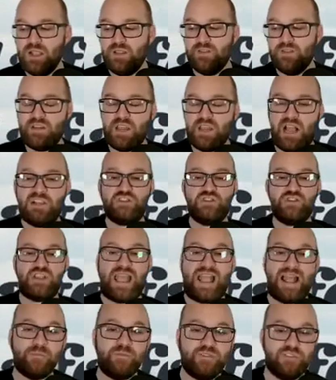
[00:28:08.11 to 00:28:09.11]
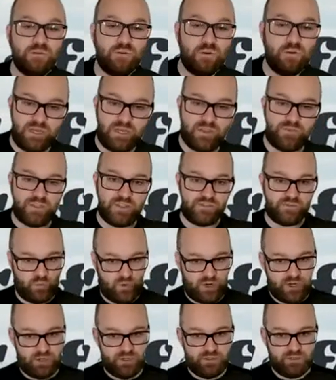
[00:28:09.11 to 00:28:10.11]
The Dodgers absolutely need this
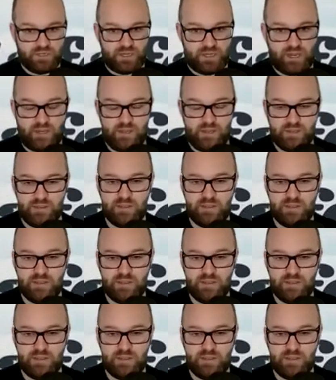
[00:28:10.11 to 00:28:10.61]
win today.